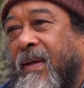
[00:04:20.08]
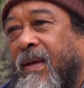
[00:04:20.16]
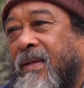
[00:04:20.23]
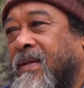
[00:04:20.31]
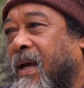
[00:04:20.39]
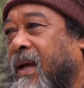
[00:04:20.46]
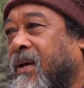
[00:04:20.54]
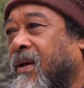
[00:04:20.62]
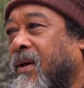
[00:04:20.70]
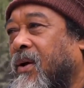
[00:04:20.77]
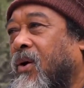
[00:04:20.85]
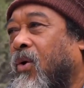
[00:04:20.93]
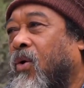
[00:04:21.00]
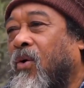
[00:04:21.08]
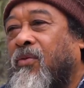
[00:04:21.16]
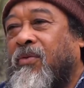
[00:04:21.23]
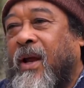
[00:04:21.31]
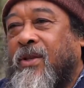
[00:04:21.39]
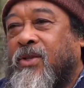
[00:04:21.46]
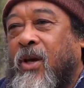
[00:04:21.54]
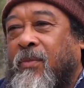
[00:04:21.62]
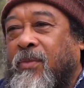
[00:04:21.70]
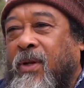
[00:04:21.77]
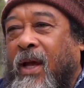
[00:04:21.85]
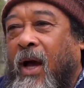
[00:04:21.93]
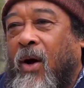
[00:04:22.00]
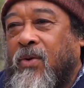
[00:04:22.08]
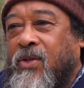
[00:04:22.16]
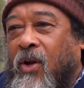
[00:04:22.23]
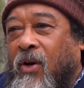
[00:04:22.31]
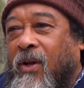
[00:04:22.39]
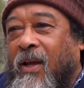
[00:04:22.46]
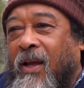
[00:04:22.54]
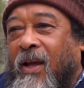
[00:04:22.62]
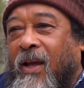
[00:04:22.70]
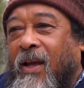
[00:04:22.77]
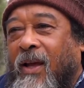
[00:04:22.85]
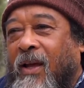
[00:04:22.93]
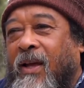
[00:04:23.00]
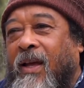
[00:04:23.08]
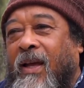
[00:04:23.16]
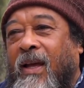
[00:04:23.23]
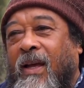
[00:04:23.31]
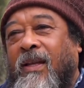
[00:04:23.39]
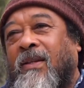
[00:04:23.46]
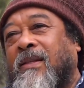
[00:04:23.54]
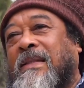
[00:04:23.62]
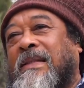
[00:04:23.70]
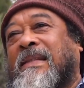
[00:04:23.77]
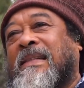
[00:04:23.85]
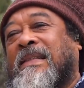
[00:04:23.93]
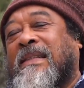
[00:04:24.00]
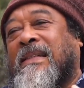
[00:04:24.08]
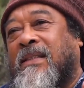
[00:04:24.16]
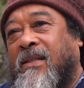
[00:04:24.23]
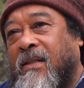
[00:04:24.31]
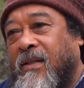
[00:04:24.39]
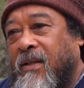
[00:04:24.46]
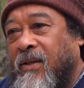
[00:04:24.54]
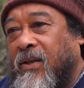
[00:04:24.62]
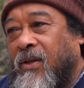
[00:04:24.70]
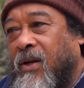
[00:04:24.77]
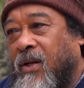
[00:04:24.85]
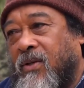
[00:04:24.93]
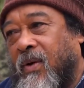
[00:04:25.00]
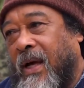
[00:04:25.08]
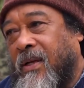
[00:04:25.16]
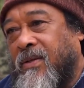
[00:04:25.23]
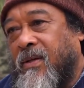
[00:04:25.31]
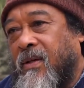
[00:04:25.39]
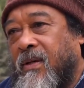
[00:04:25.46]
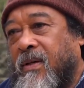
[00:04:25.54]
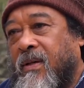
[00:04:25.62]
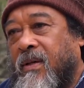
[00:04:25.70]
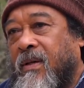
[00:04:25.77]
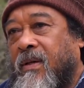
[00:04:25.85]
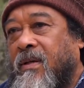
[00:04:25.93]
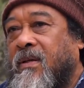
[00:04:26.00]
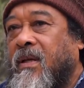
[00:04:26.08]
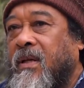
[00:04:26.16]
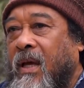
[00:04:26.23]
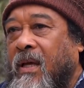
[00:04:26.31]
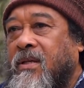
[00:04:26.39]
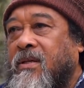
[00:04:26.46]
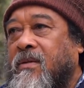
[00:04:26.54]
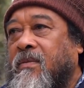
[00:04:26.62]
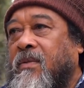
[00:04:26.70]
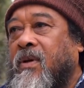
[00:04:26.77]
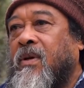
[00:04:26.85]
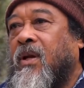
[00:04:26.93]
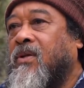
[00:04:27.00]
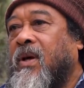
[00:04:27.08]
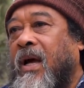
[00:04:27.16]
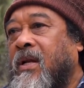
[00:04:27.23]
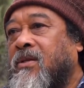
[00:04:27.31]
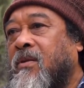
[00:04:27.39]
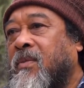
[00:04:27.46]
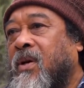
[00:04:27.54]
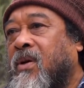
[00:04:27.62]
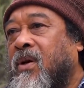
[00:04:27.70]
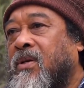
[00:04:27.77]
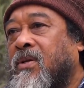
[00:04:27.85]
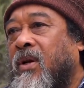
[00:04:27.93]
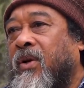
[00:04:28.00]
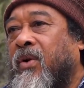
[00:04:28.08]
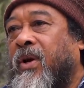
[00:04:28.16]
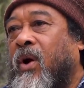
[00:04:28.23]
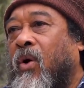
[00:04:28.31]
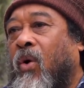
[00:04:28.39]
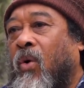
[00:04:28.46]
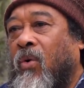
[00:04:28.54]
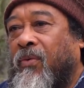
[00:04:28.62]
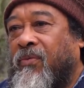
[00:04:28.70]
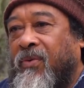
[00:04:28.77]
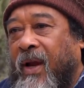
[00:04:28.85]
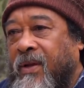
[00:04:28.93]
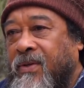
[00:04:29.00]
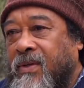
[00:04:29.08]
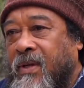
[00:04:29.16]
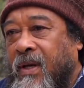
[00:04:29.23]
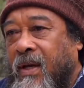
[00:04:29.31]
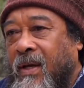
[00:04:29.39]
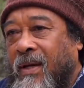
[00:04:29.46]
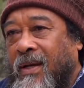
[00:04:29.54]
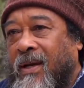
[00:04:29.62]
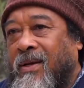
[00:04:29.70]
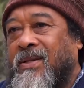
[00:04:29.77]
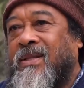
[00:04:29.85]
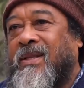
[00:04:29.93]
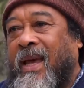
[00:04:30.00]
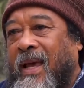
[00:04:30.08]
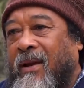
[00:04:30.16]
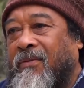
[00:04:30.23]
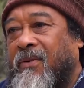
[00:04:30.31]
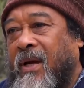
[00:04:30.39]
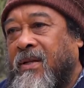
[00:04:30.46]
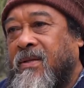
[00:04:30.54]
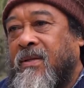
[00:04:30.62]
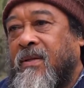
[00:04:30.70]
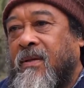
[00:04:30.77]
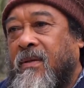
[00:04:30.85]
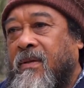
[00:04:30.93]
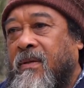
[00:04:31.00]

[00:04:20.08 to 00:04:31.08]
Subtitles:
It's like old friends come to the house, knock, and you're not to answer. I said, yes, you're not to answer because although they're old friends, they're stale friends.